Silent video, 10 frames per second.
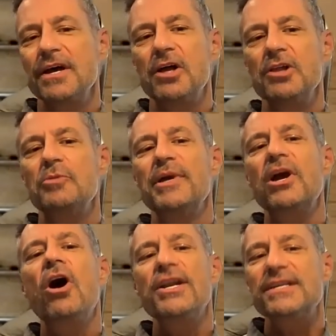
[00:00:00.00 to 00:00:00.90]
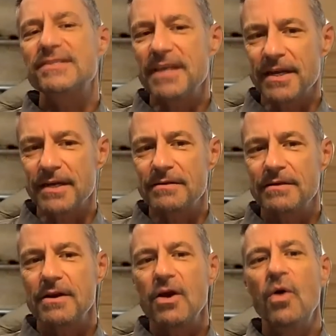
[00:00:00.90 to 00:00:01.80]
a little bit condescending,
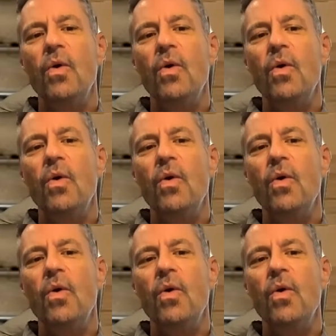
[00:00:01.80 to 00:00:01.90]
mm.